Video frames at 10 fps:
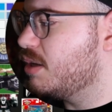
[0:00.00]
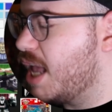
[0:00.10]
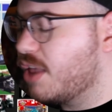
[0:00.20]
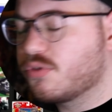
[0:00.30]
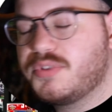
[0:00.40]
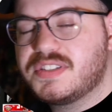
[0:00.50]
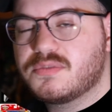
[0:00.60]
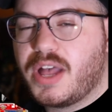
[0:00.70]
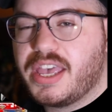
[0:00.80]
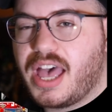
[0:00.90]
Now, the
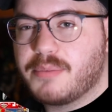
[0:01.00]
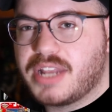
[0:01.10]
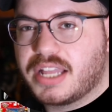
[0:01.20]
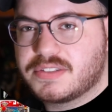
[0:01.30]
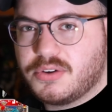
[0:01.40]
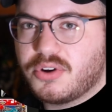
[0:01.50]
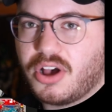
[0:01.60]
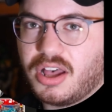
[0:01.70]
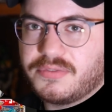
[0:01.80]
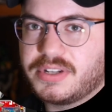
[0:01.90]
reason why I'm not so
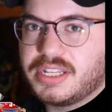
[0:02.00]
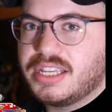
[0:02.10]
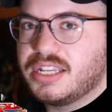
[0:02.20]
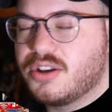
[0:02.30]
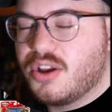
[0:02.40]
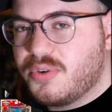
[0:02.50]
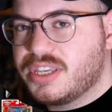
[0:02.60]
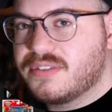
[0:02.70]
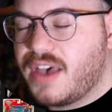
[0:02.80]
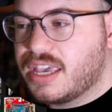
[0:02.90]
confident in
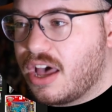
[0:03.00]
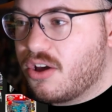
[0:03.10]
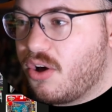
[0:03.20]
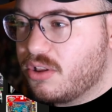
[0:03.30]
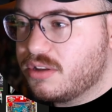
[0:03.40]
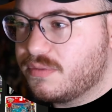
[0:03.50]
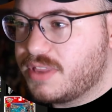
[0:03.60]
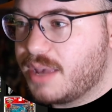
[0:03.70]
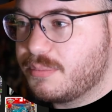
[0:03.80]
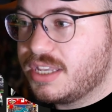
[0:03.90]
knowing if I got all of
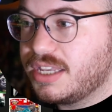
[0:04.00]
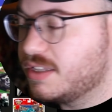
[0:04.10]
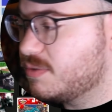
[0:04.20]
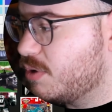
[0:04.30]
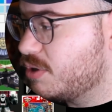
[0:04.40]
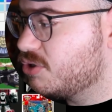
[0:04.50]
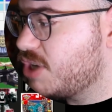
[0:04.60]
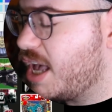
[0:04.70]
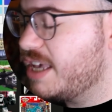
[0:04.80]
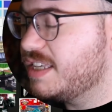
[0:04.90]
them in this one
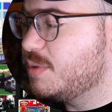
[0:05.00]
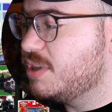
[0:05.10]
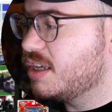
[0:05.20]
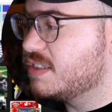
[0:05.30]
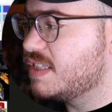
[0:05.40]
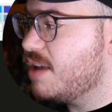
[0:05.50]
shot is because they